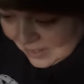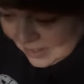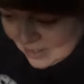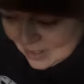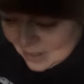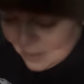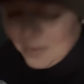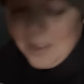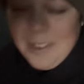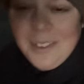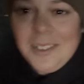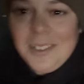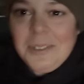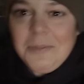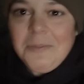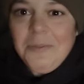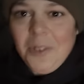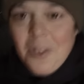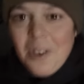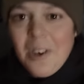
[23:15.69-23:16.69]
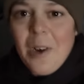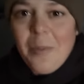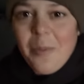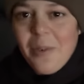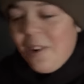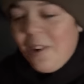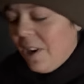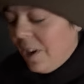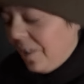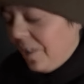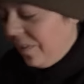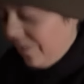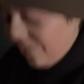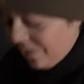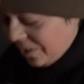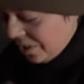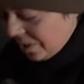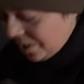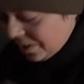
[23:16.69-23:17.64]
I'm gonna grab a rod and start